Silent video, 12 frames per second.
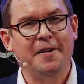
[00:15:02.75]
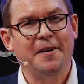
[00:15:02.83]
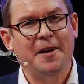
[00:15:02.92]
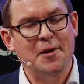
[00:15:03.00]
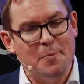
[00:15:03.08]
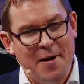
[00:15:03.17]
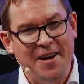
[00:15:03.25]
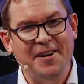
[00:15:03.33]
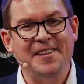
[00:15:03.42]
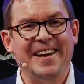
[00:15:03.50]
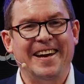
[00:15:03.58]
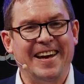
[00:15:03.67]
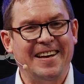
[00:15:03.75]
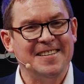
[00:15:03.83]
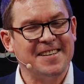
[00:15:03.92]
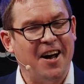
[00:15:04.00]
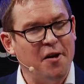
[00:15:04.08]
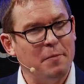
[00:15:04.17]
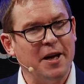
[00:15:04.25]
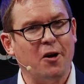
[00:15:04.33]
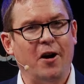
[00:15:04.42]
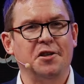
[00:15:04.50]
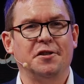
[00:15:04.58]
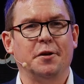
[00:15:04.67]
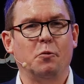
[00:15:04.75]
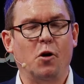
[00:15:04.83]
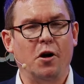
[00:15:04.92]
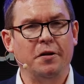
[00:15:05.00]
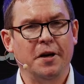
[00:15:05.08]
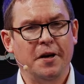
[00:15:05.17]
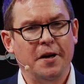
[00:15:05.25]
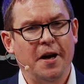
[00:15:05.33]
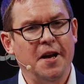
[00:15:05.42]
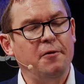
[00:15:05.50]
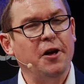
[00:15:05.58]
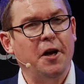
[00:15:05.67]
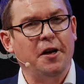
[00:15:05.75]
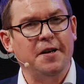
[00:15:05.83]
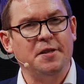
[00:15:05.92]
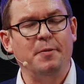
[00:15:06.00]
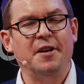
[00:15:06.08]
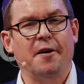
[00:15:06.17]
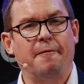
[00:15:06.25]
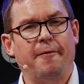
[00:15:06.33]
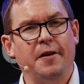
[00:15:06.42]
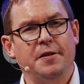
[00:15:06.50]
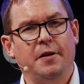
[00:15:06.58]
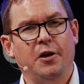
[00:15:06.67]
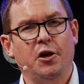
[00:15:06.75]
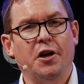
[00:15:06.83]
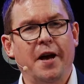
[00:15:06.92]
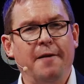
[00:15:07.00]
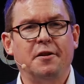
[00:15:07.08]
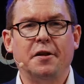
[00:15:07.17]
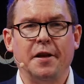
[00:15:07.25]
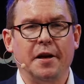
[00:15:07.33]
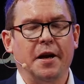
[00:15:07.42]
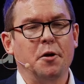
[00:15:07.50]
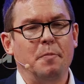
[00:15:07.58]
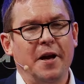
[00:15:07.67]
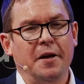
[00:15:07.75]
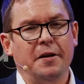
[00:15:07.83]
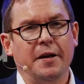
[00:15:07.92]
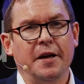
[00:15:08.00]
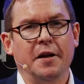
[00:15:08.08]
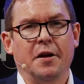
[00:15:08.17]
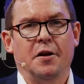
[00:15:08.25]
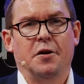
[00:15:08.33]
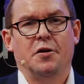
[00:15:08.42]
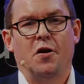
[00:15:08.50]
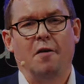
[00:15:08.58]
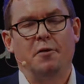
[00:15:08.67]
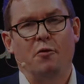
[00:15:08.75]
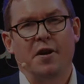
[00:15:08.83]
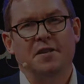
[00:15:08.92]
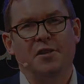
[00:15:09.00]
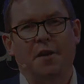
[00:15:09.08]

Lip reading: Independent thinking is kind of being crushed in the world, and if you're going to need to be different, you're going to have to think independently of the rest.